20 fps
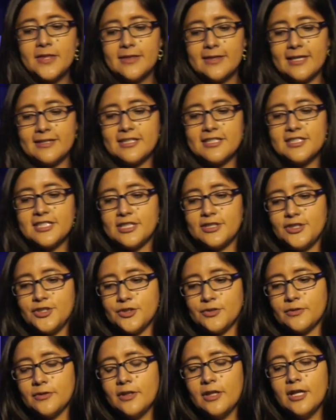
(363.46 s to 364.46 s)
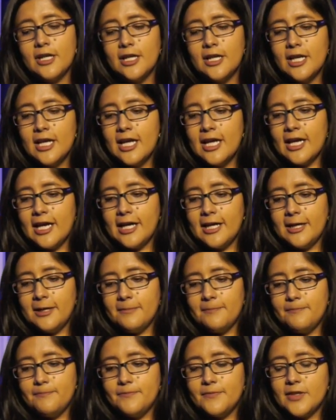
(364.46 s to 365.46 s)
assertion.
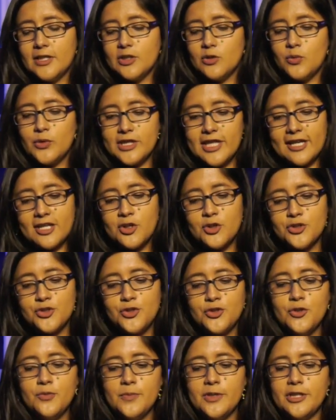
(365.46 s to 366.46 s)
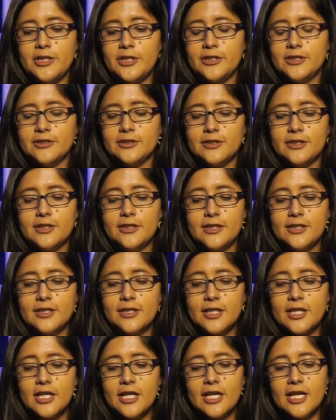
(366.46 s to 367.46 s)
With a consumer,
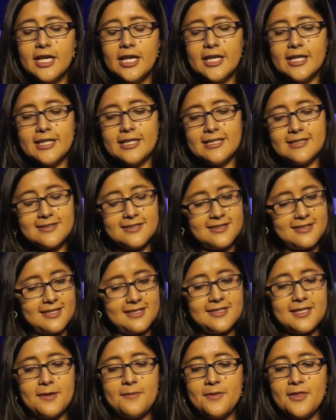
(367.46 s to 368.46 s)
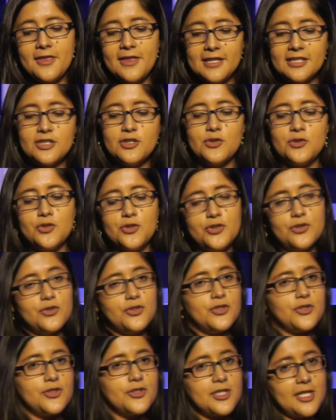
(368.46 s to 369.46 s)
it's the same thing. You
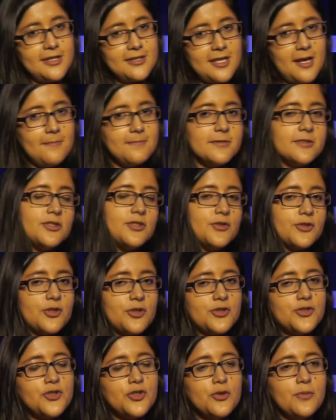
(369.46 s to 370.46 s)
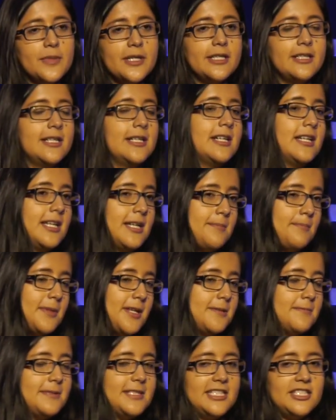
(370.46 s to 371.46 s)
just set up your consumer.
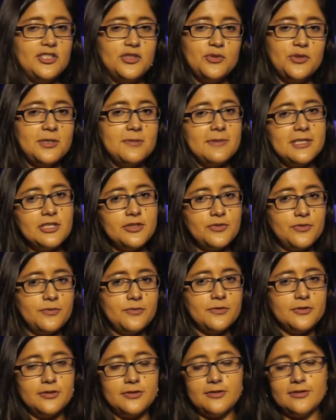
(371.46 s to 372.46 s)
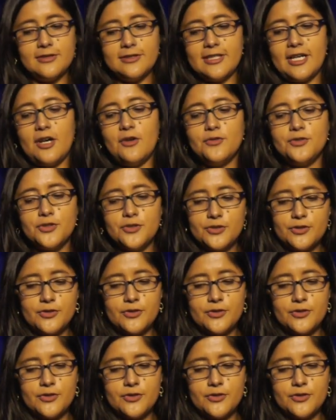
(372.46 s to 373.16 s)
Maybe you even turn down